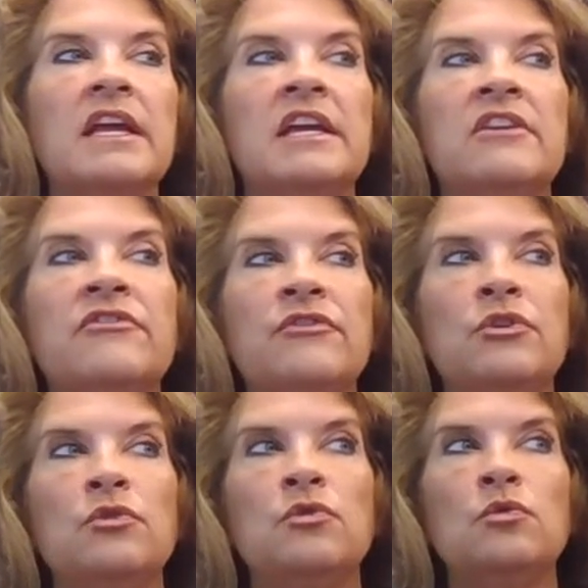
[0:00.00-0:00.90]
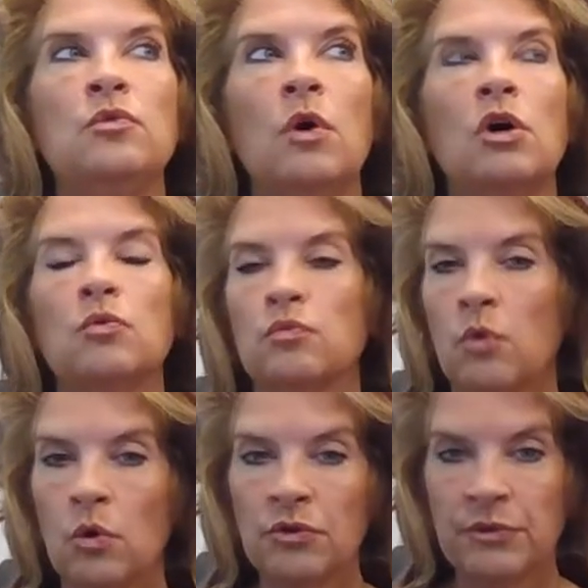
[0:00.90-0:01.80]
If you
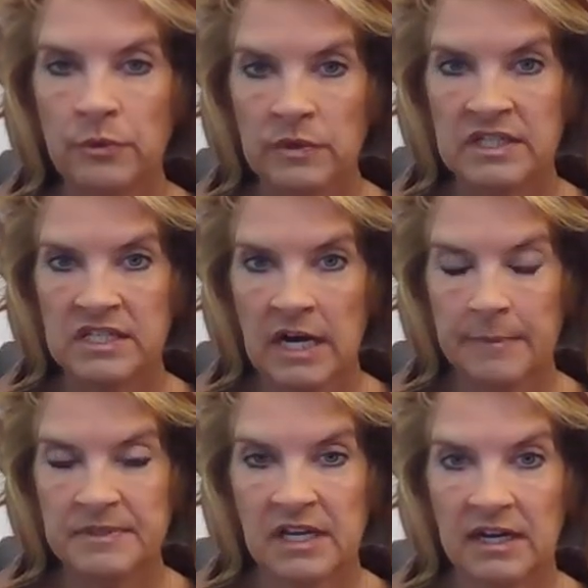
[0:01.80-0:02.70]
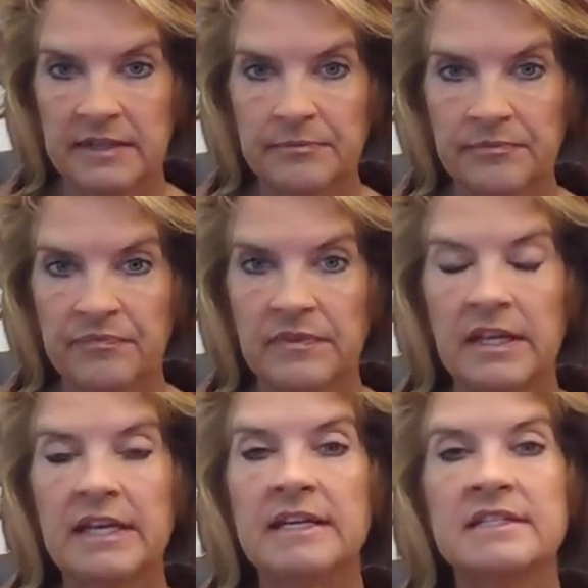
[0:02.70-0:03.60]
roll through a stop sign,
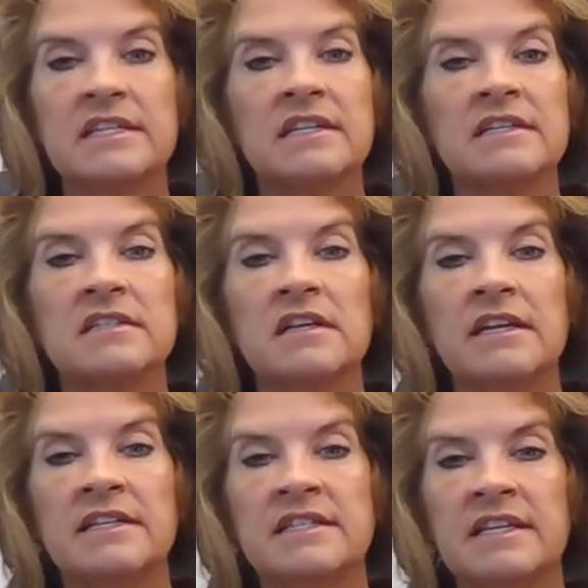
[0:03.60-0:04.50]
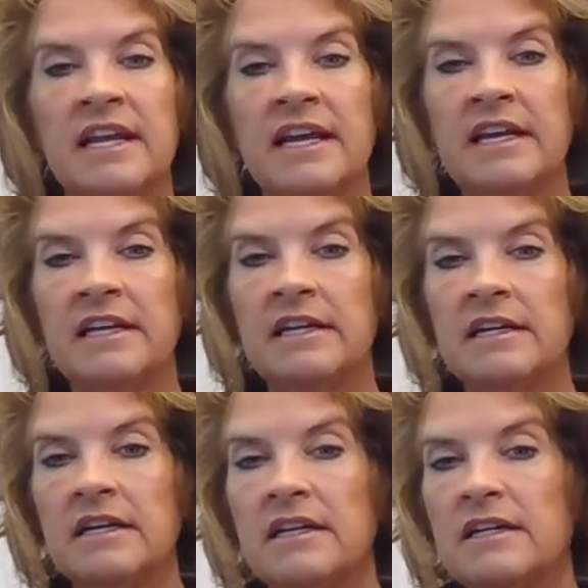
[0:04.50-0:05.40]
is it a
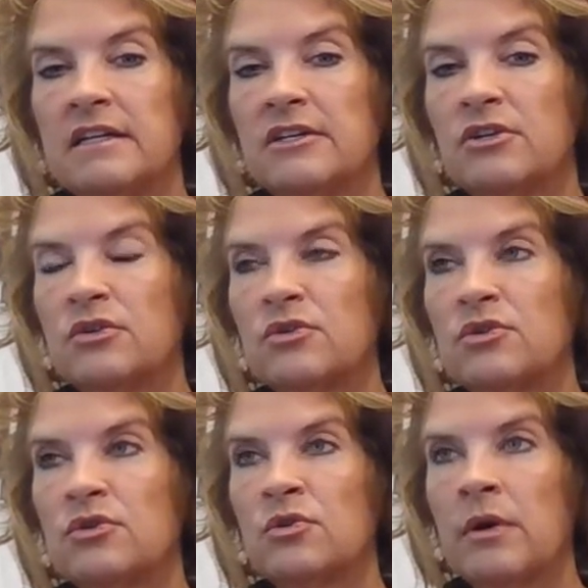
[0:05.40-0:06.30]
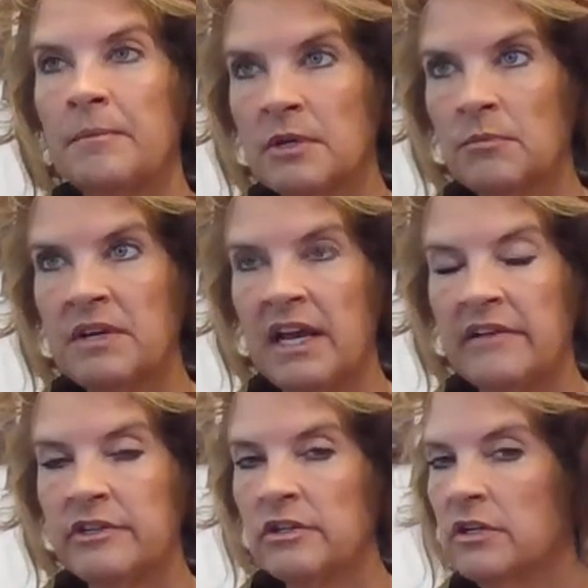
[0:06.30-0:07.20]
criminal
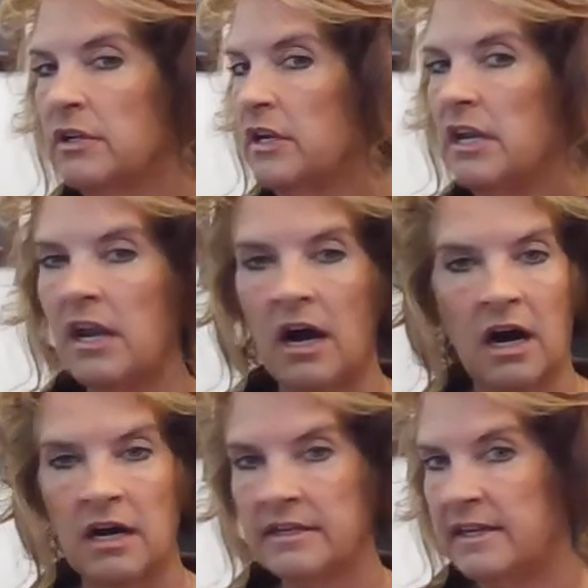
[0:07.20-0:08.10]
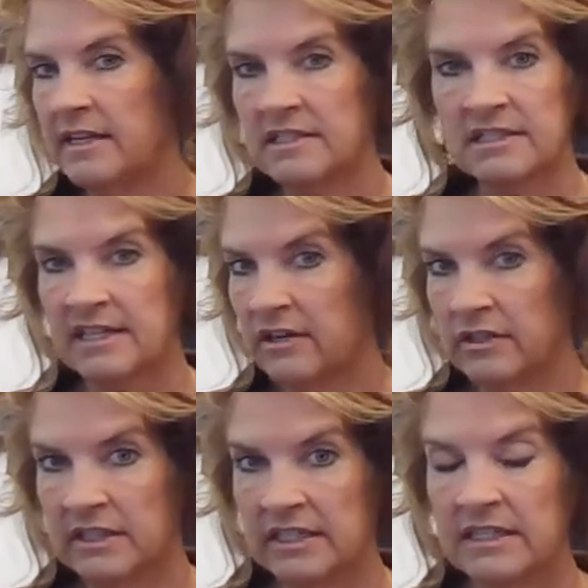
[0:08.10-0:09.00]
behavior? Not
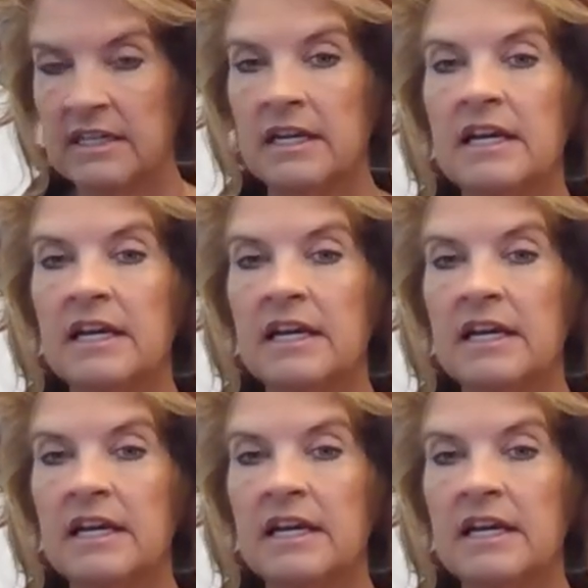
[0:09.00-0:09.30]
necessarily.